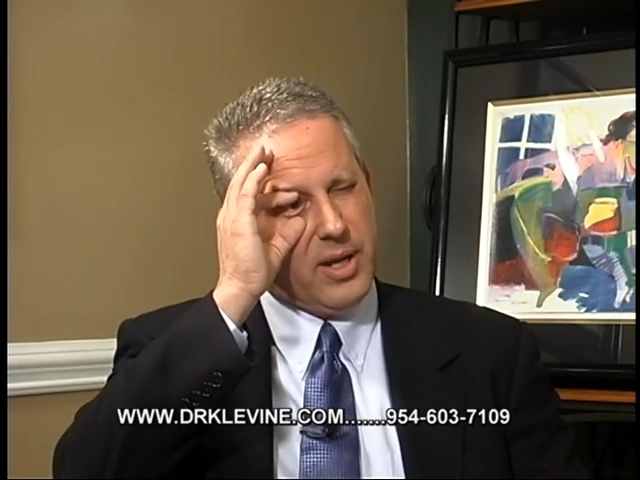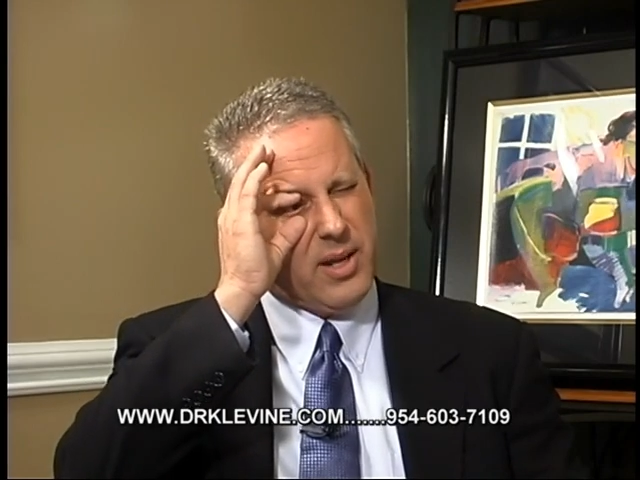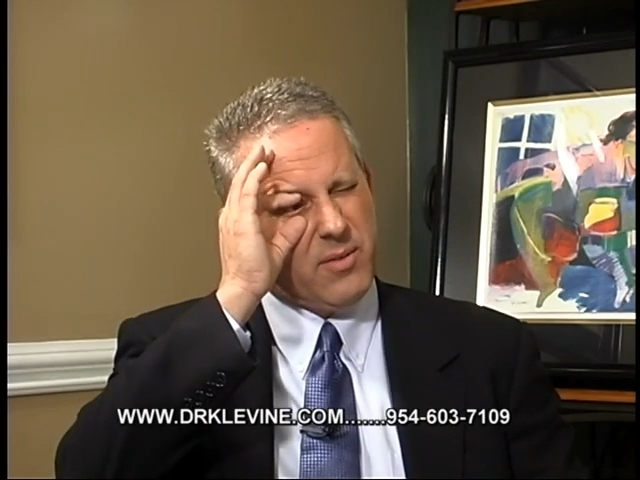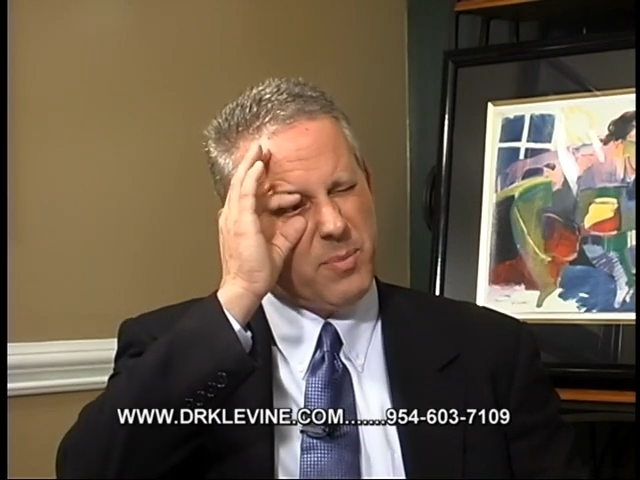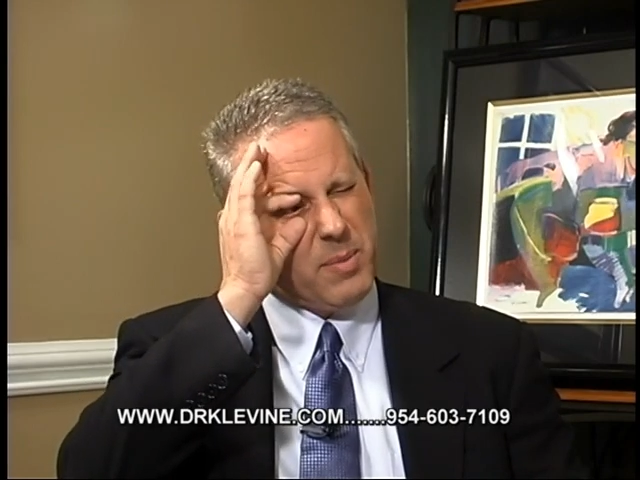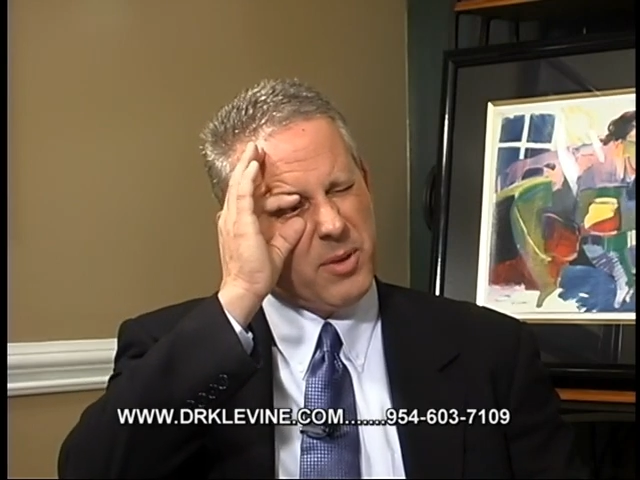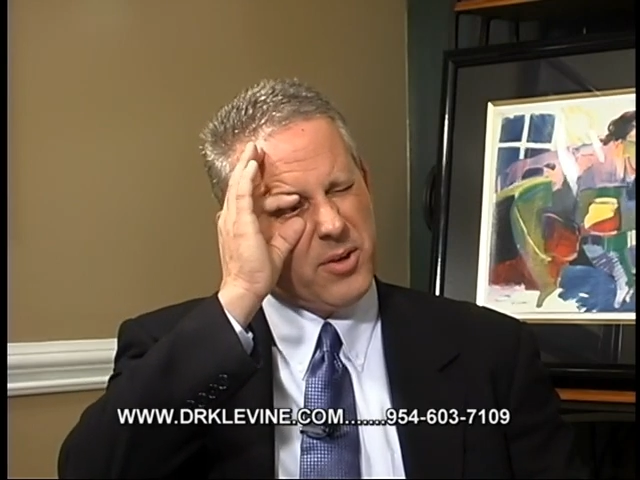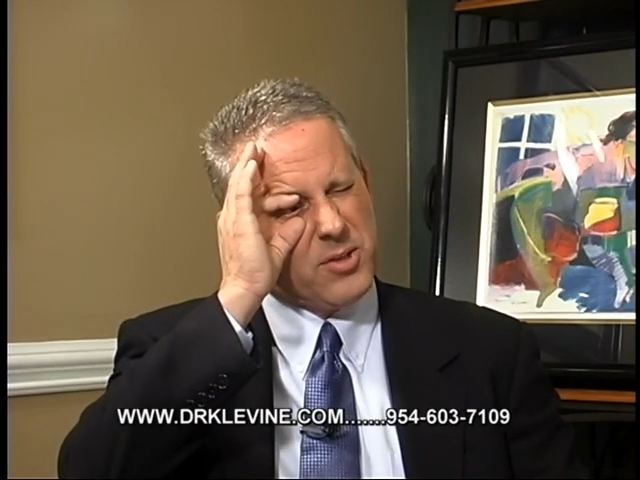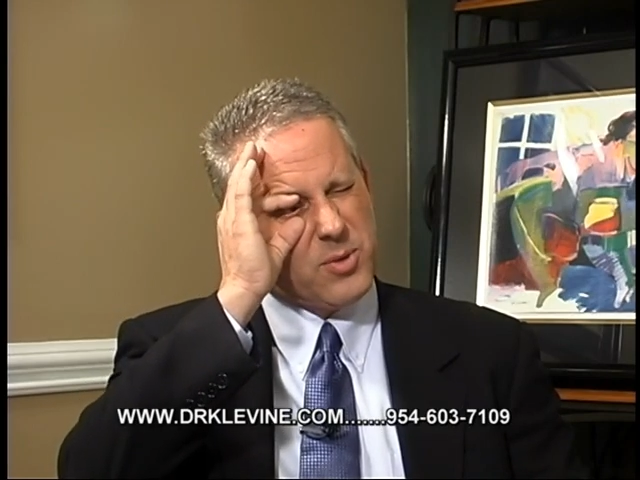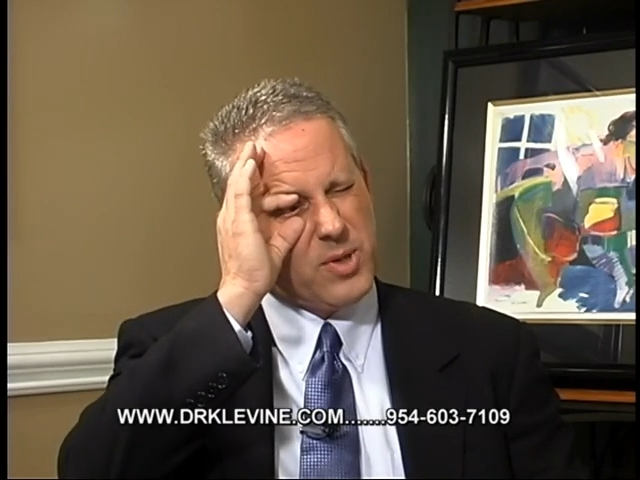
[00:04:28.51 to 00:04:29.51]
And the people that
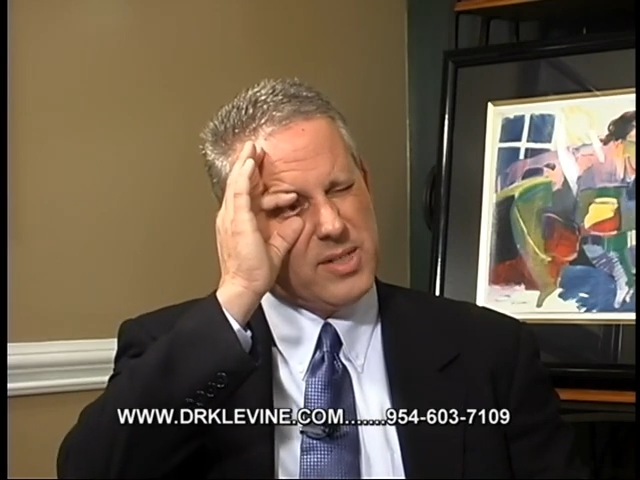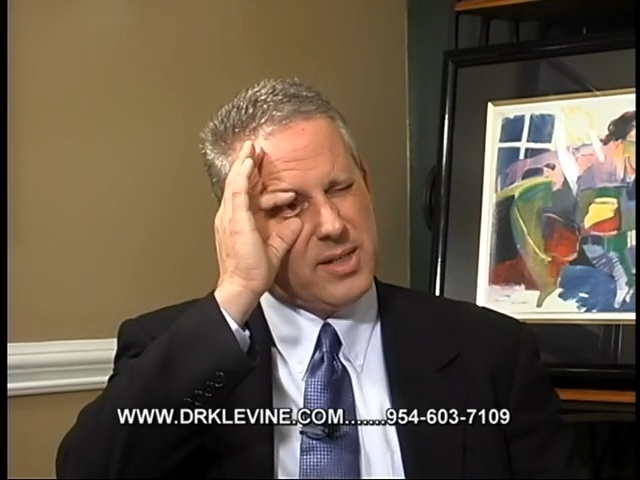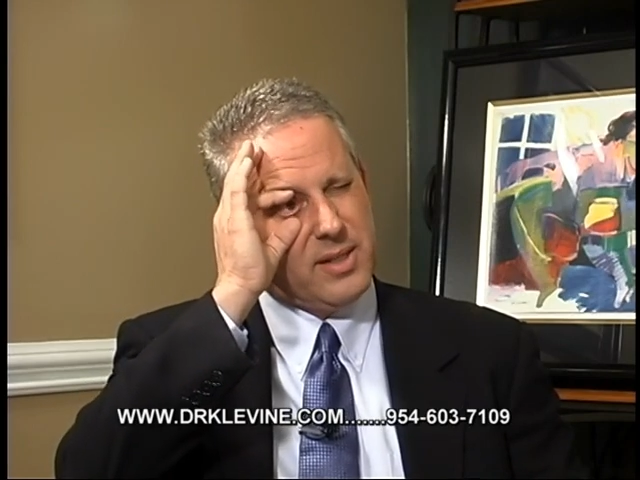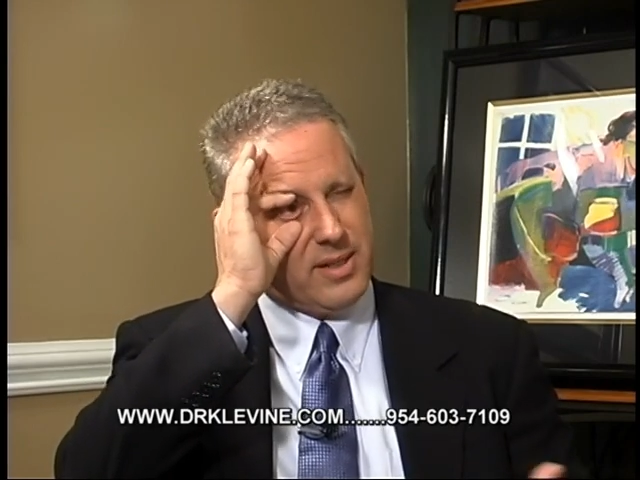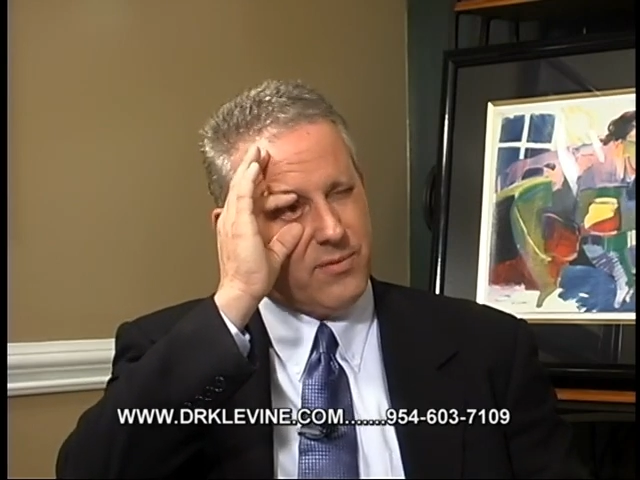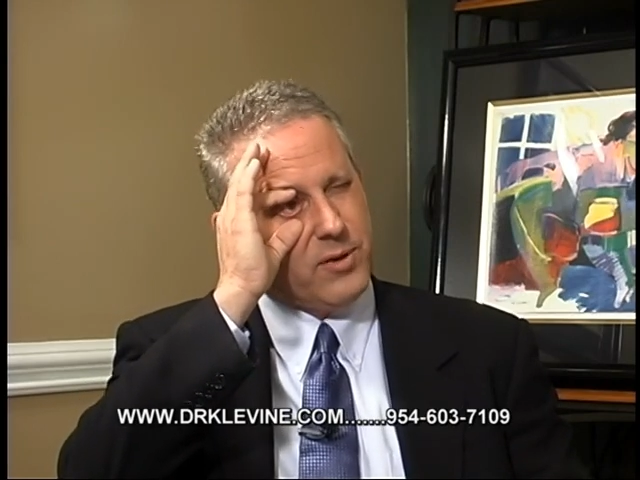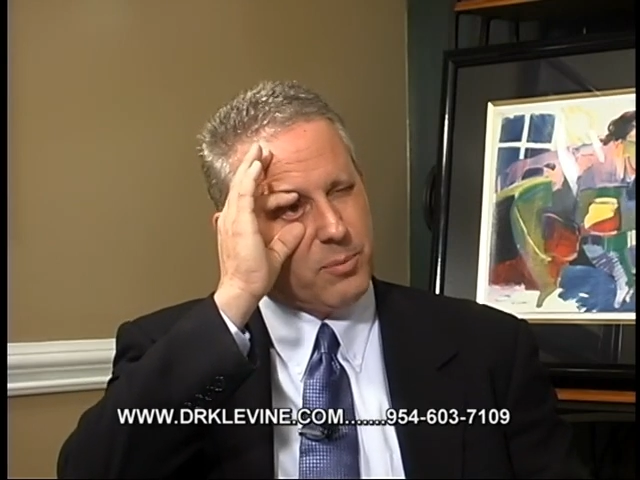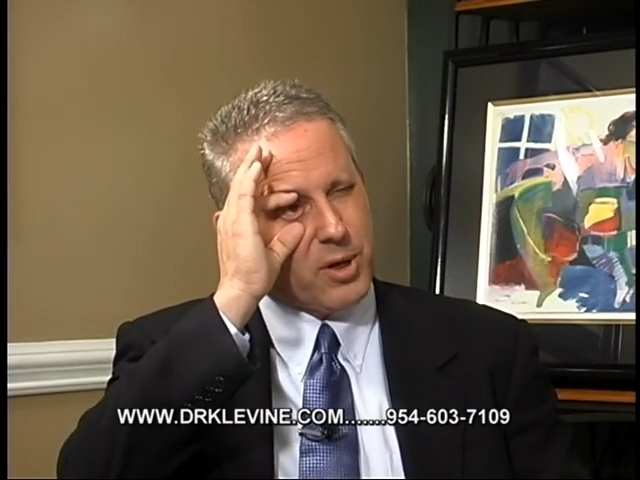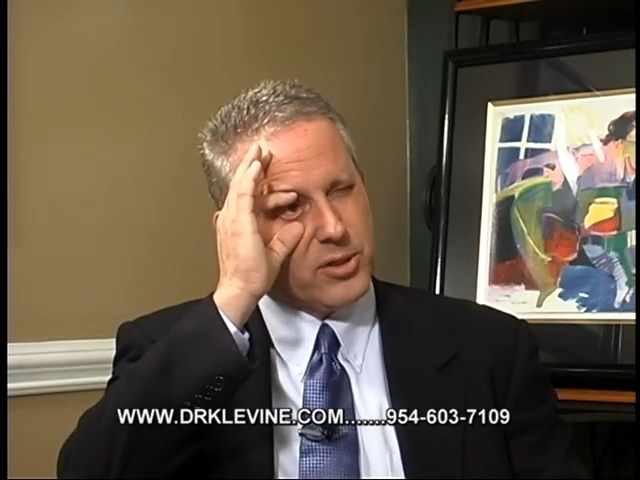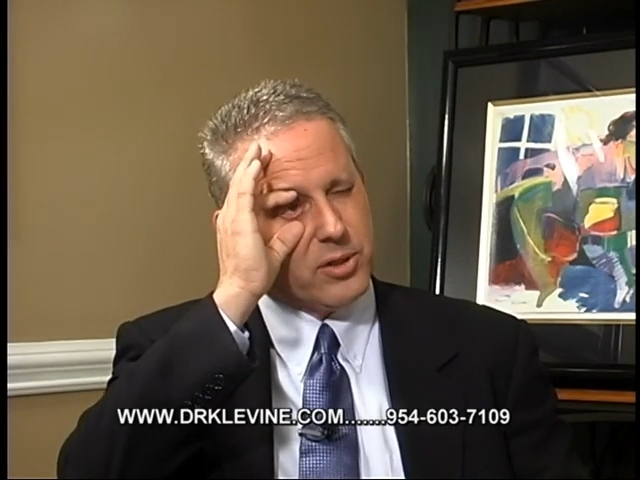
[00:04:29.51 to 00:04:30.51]
are squeezing, they feel
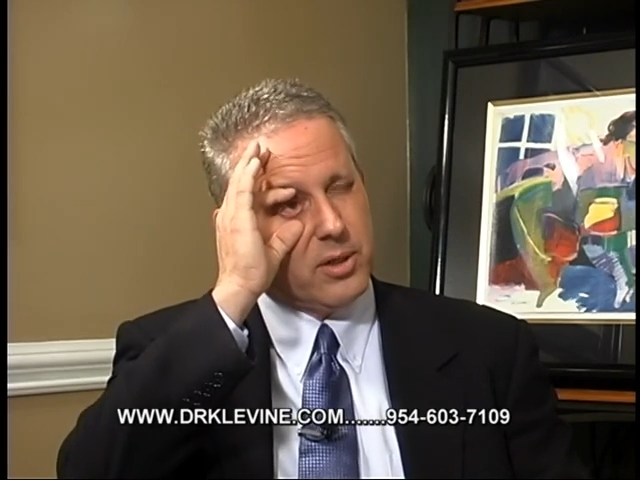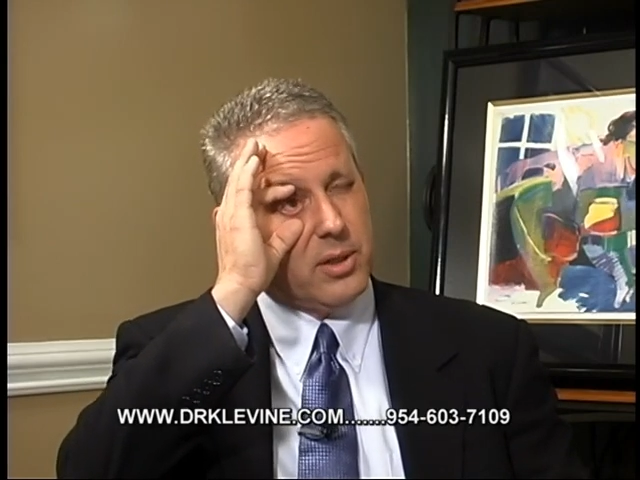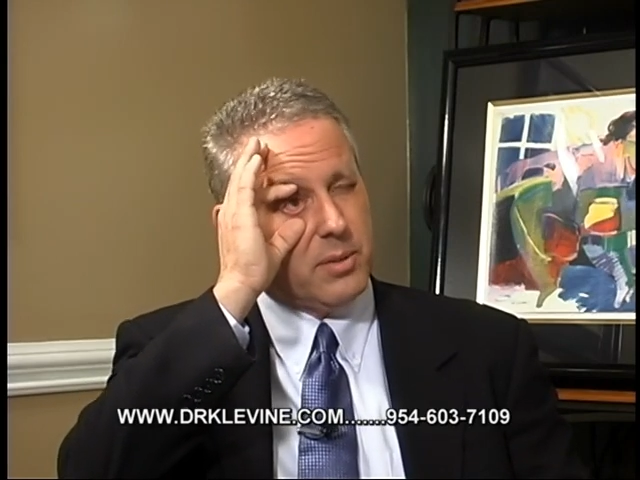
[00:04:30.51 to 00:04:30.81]
pressure.